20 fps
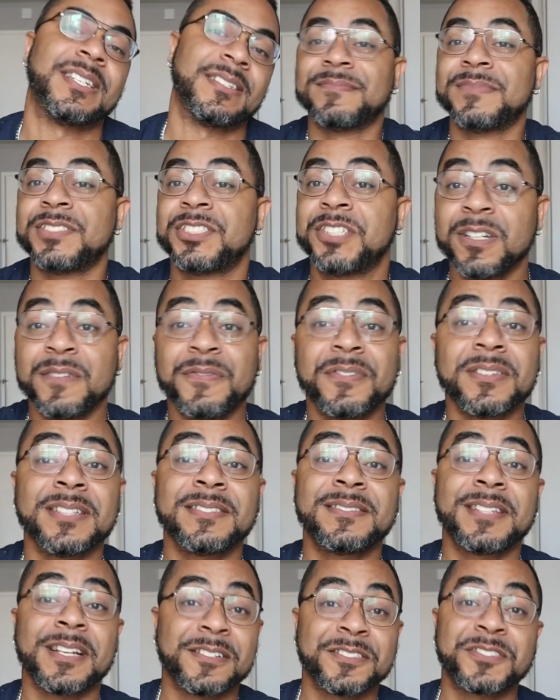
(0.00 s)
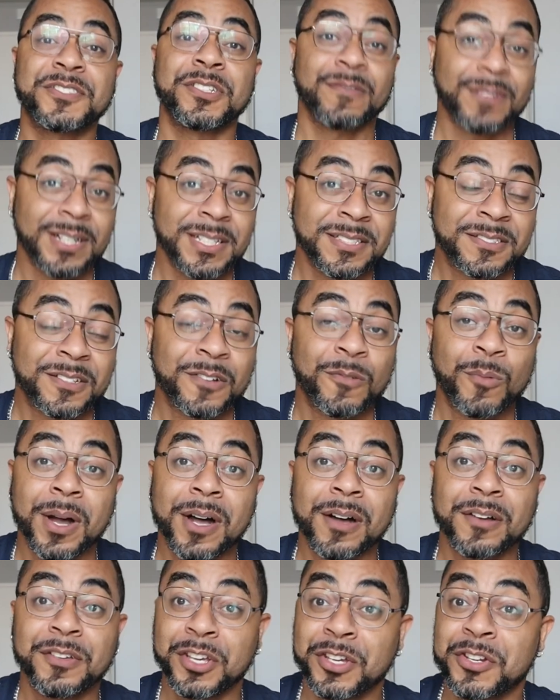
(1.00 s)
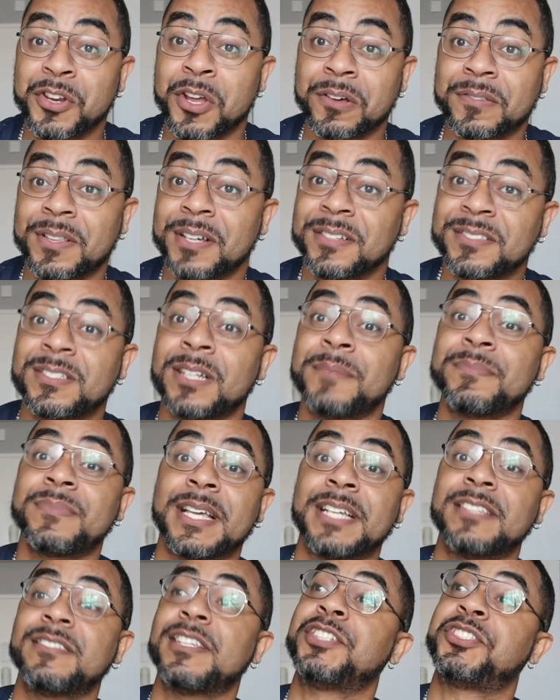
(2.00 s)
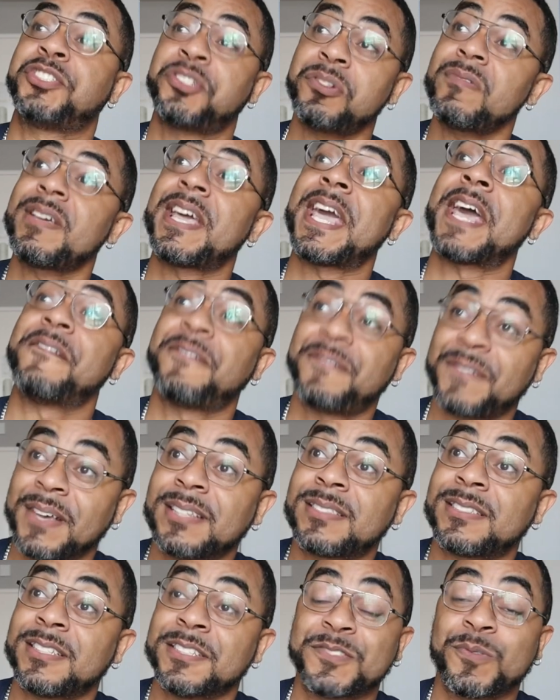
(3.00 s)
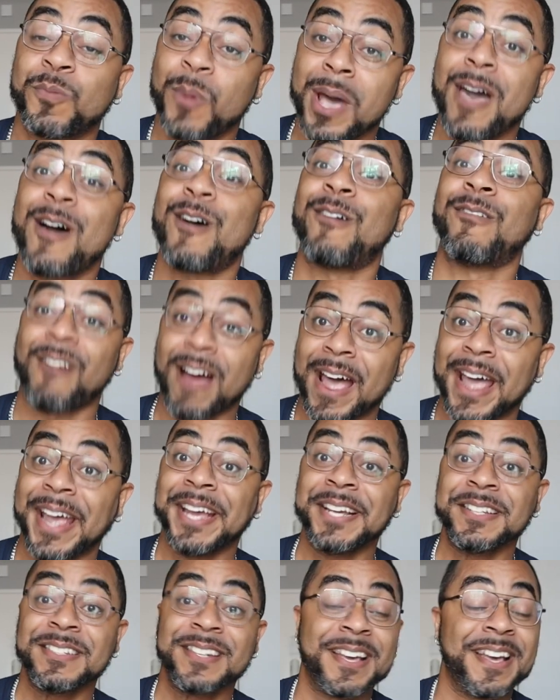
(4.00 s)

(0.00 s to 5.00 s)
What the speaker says: Jennifer then tells Teresa, well, you know, there's some things that you can't fix as well, right?